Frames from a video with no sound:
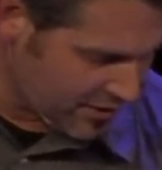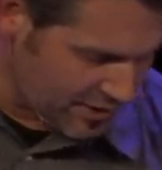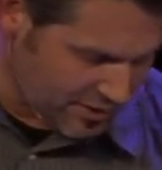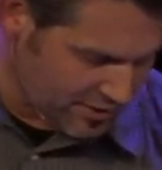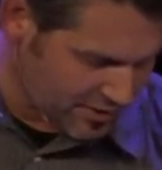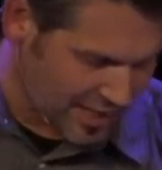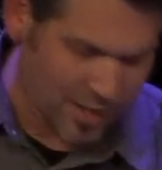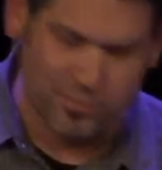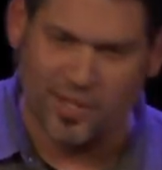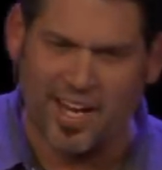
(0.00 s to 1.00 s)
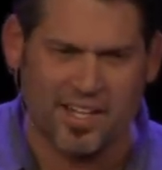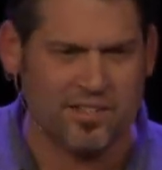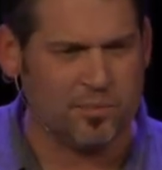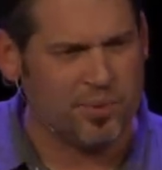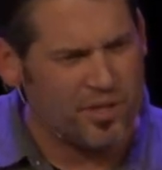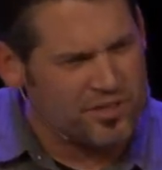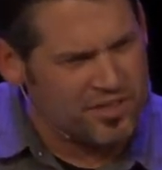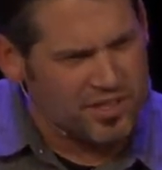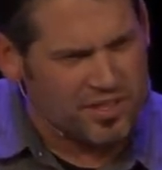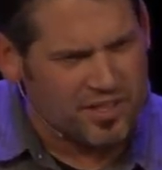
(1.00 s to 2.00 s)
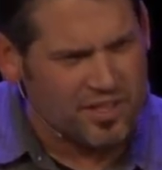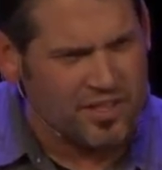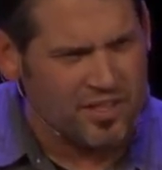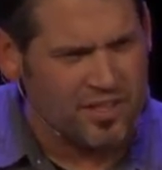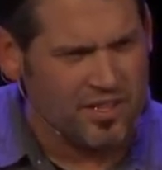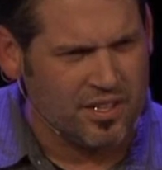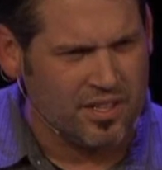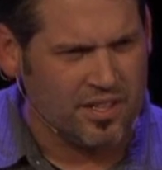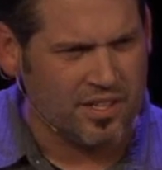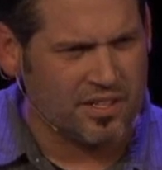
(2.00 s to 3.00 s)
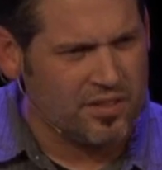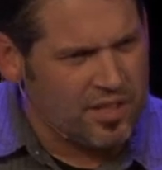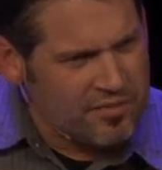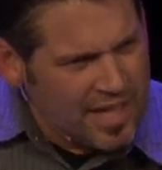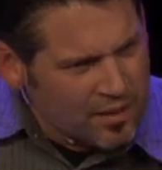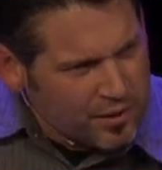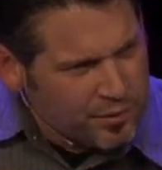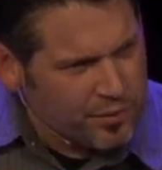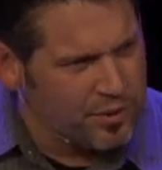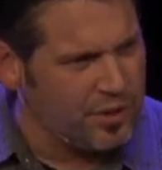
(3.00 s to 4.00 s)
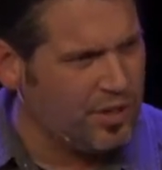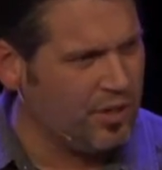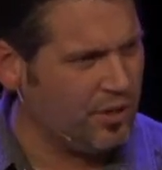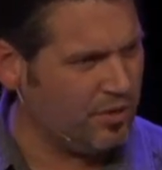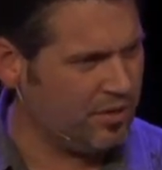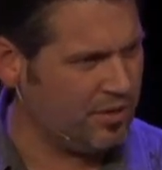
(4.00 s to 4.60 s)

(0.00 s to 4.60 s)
Jesus is not a plan, he's a person that's lived out through you